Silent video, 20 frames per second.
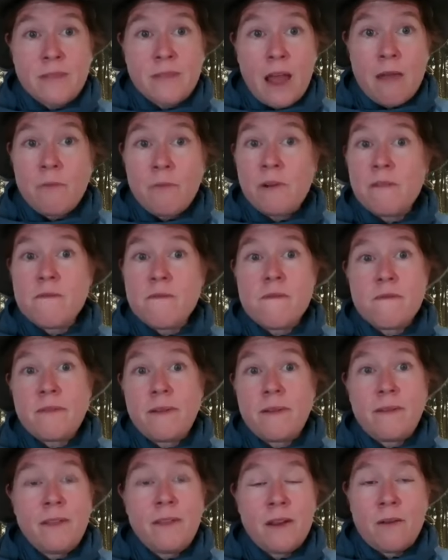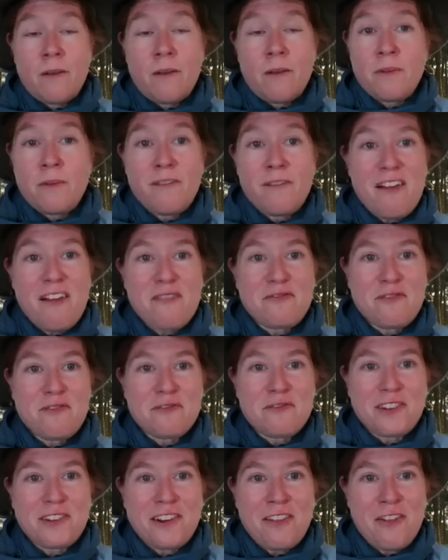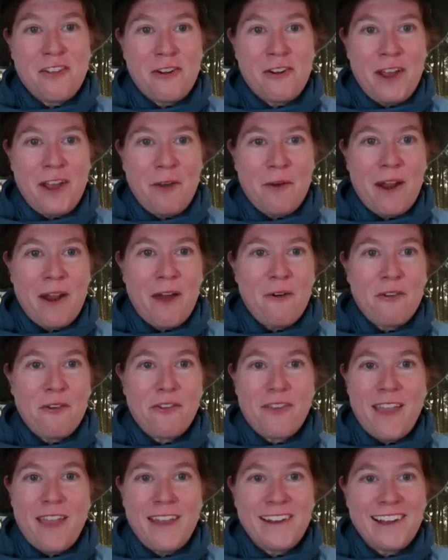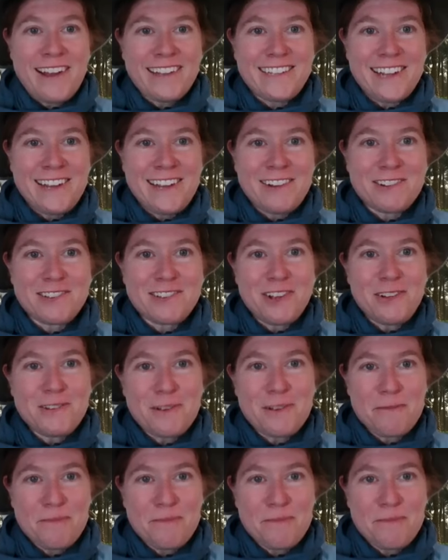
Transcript: I would have, you know, would have loved to have started learning when I was eight, nine, ten years old.